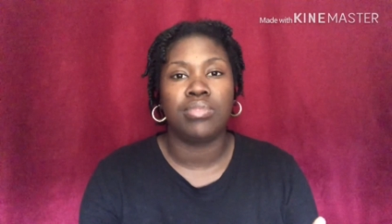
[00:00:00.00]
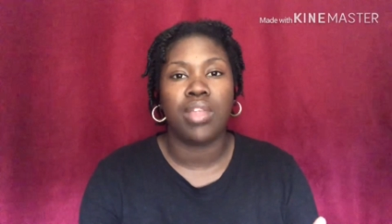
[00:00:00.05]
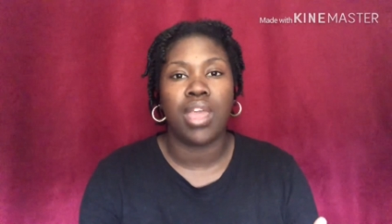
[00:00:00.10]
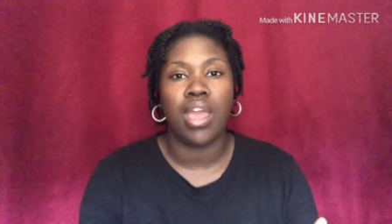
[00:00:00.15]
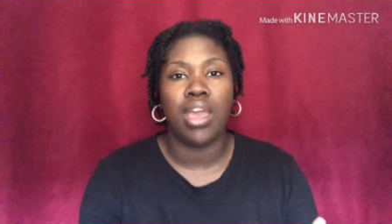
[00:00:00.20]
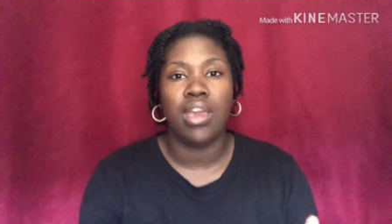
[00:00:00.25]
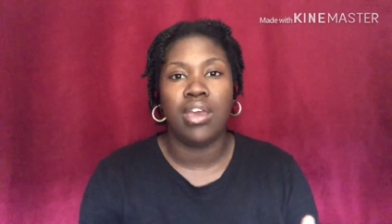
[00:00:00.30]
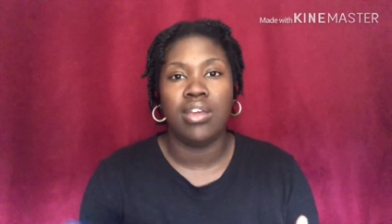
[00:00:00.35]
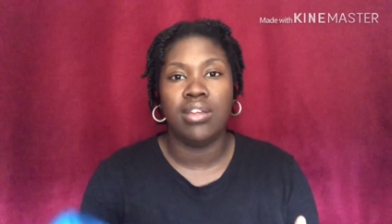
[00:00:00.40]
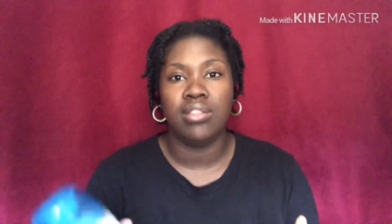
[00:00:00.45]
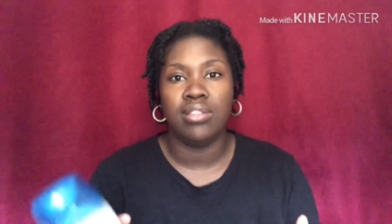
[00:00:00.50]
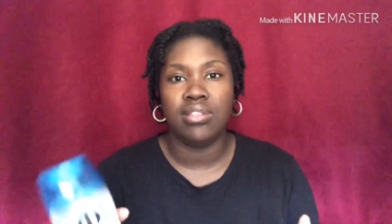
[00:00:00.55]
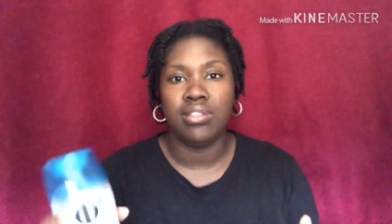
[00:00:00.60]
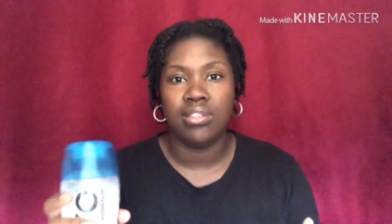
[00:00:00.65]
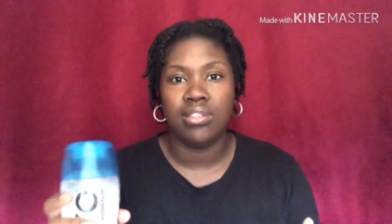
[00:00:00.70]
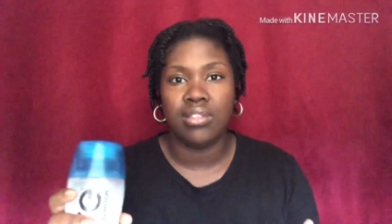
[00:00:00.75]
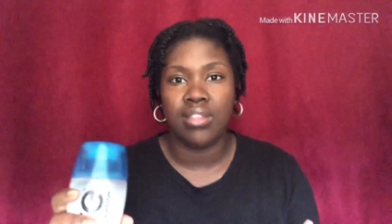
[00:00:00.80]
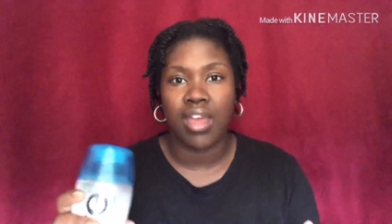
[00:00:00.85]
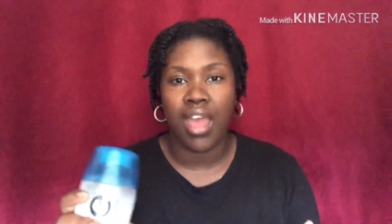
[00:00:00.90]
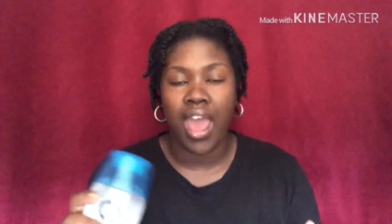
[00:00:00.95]
and
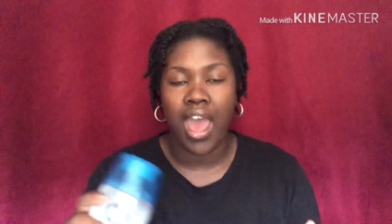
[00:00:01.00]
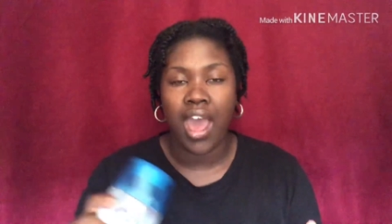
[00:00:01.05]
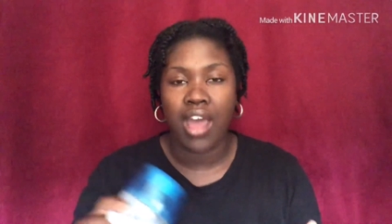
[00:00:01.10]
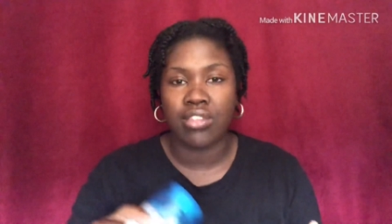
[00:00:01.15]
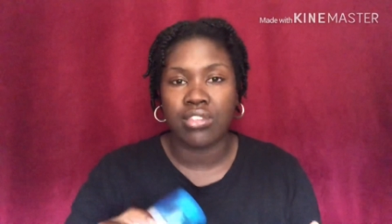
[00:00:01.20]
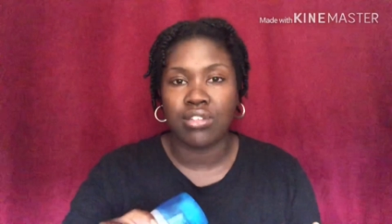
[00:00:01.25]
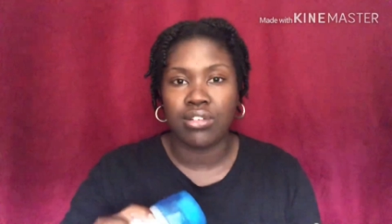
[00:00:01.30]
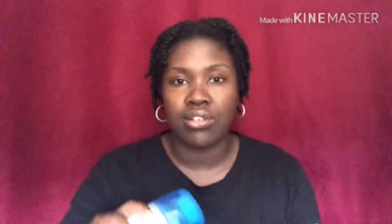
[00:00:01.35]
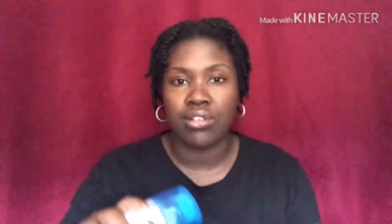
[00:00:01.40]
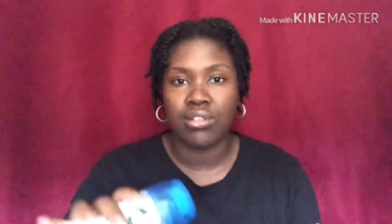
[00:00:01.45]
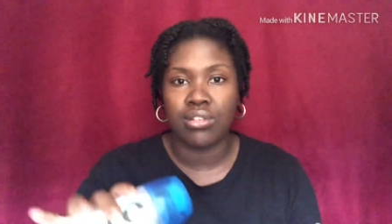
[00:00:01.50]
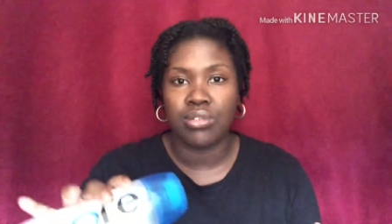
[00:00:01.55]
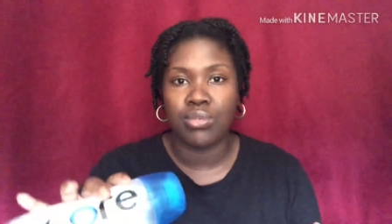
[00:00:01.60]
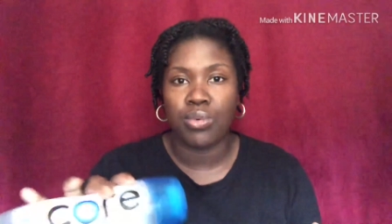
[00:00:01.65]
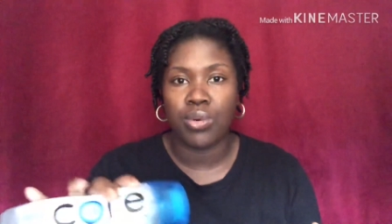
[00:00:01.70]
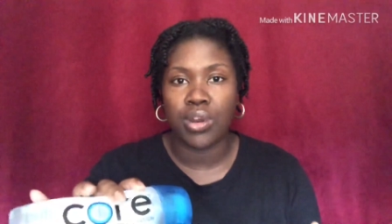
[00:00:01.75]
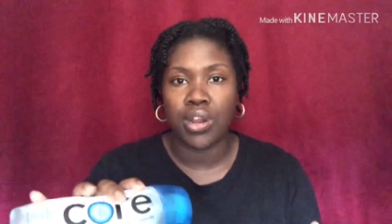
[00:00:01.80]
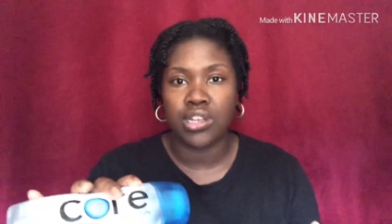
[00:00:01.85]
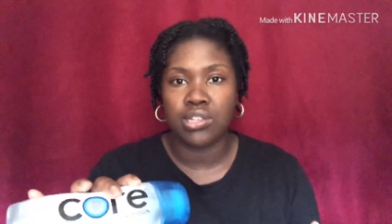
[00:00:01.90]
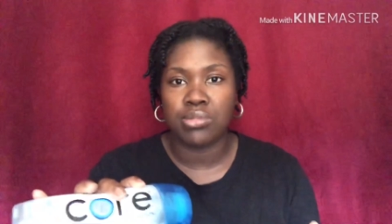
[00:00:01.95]
after the
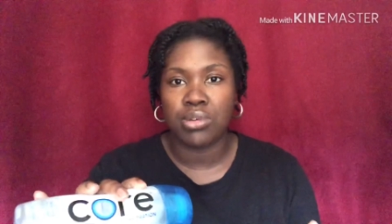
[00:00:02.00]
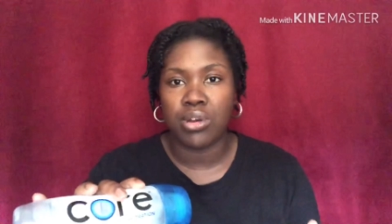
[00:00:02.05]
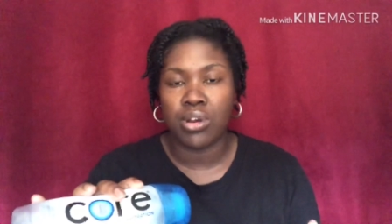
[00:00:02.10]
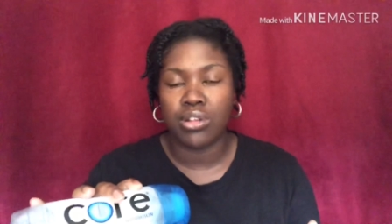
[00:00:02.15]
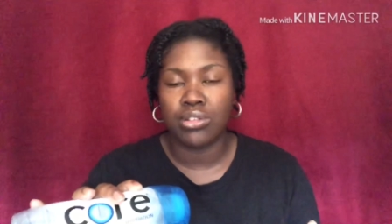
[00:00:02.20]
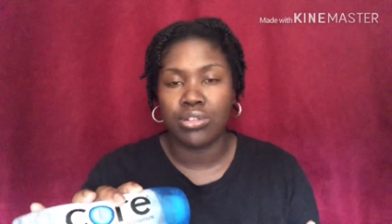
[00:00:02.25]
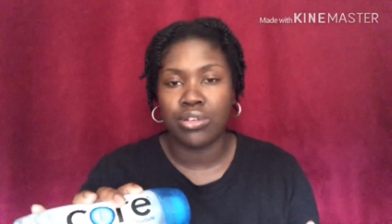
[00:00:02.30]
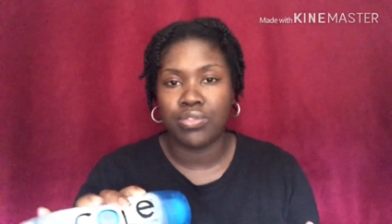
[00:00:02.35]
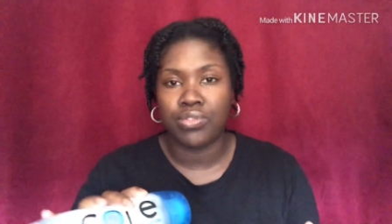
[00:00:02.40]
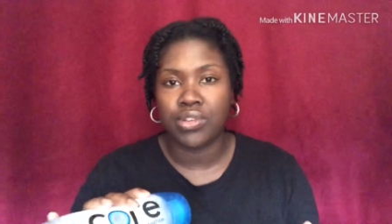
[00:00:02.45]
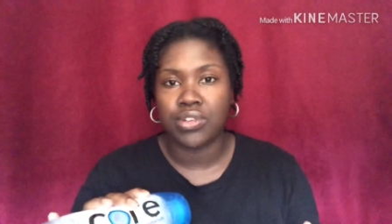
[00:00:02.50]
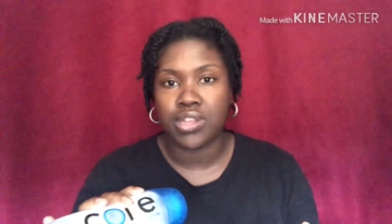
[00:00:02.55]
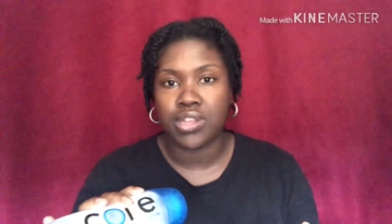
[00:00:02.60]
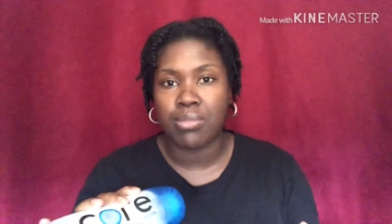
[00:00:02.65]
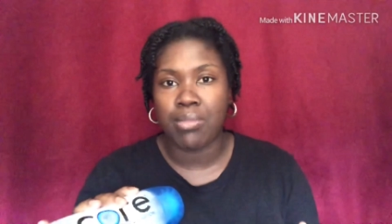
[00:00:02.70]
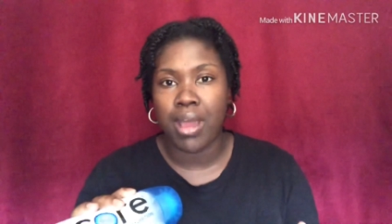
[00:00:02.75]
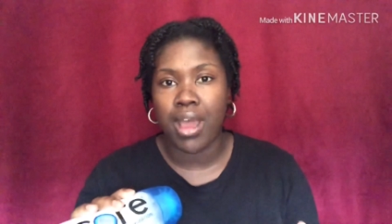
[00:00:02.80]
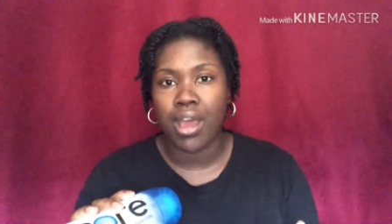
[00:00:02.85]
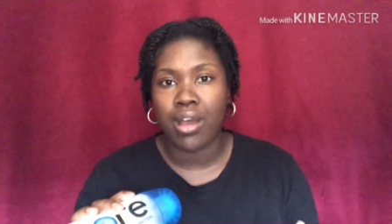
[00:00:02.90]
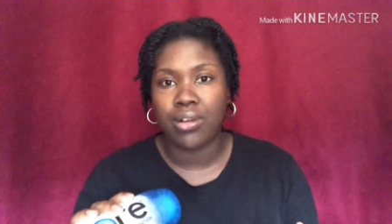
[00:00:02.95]
water has been going through the filter in
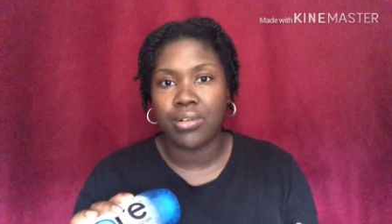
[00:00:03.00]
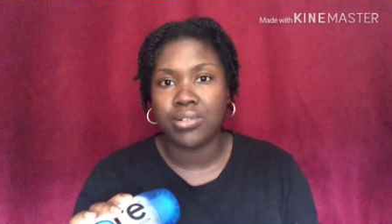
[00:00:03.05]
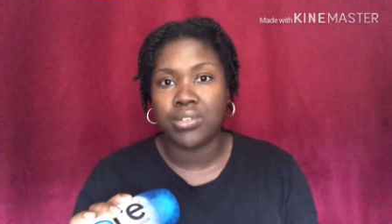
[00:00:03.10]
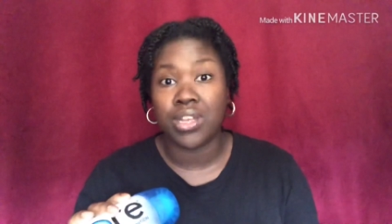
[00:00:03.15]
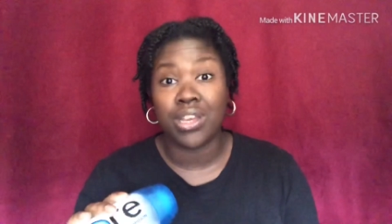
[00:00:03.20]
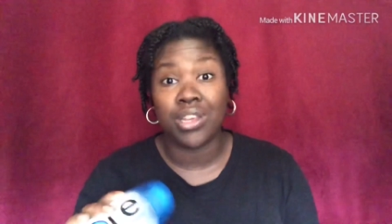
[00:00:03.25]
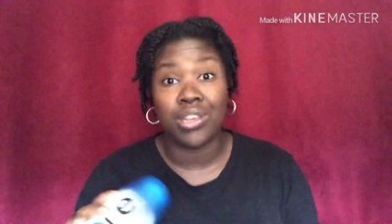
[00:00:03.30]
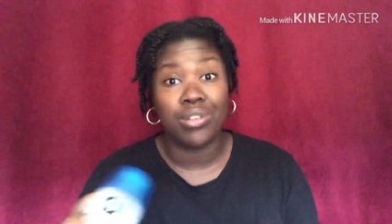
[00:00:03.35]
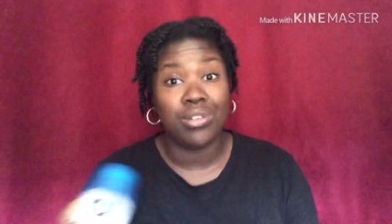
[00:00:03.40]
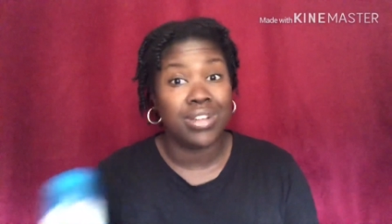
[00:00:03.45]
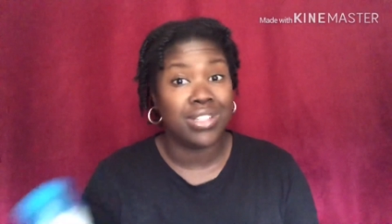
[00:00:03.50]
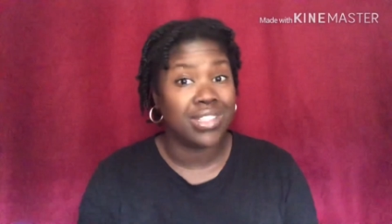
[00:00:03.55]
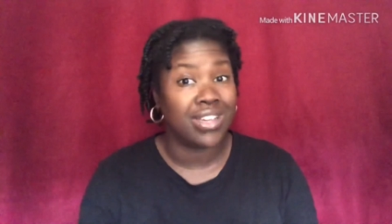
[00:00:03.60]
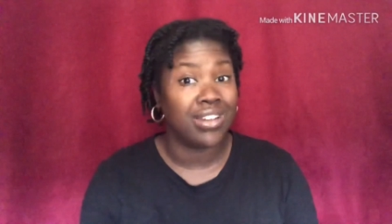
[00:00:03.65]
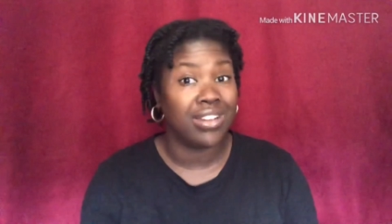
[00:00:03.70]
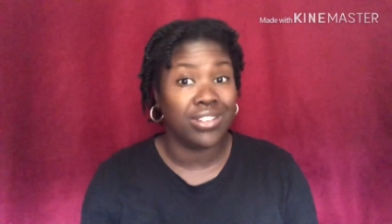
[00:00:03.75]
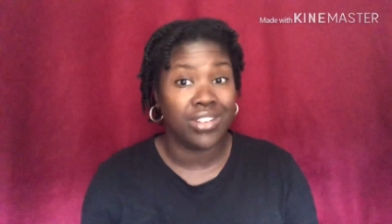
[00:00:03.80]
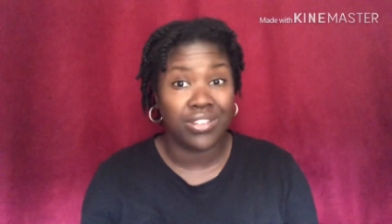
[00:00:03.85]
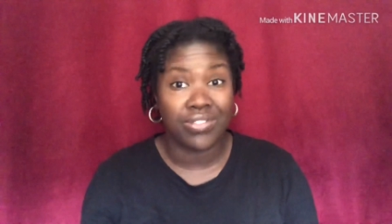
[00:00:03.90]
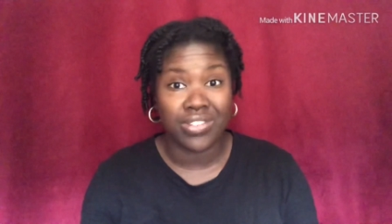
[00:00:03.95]
my house and you can tell
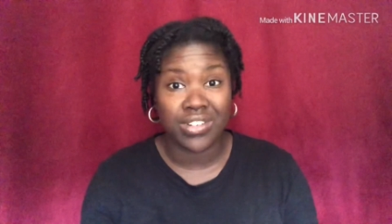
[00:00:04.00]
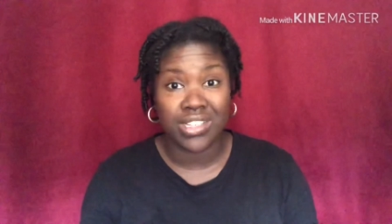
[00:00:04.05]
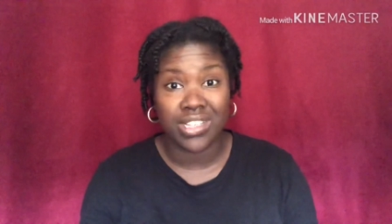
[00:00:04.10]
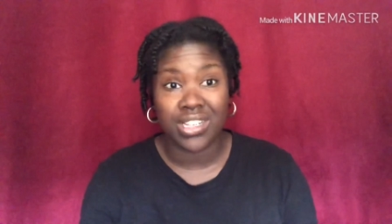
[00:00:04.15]
the difference